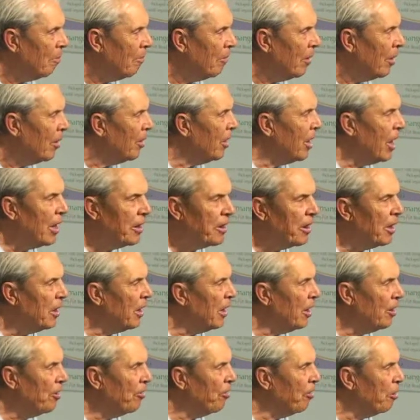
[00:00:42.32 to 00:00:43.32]
Nothing
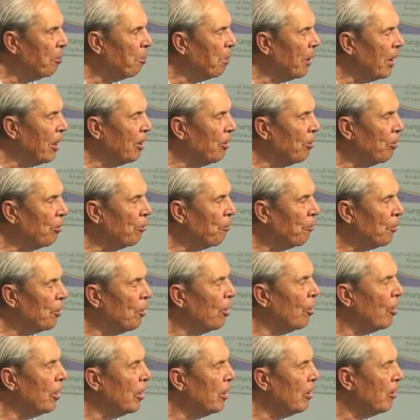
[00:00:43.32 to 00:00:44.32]
has the power of
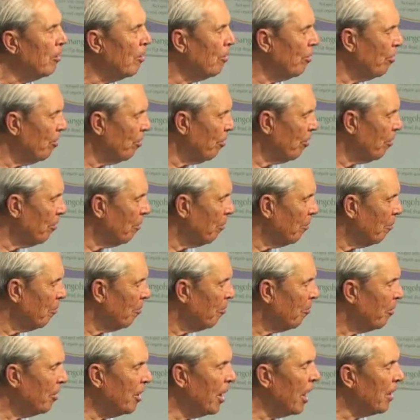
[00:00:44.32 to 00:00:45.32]
kindness.
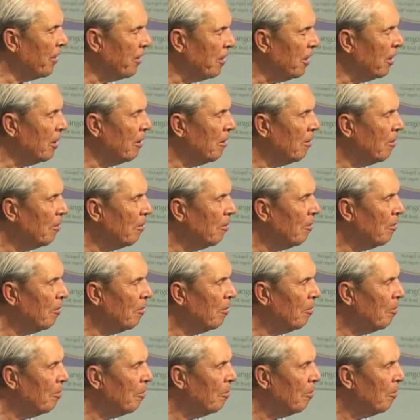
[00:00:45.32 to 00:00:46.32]
Nothing.
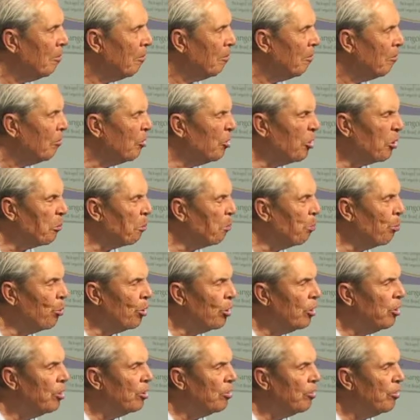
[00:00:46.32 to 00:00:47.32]
Not
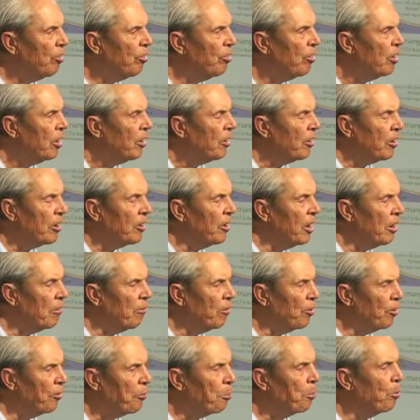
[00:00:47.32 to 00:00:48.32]
brilliance. The
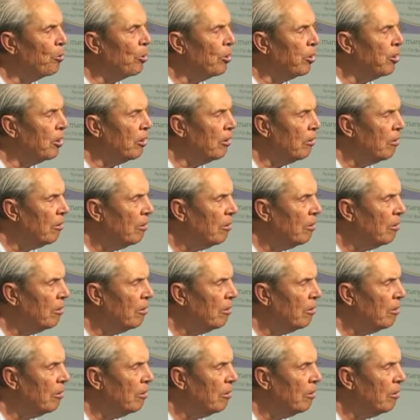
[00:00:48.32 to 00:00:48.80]
devil's brilliant.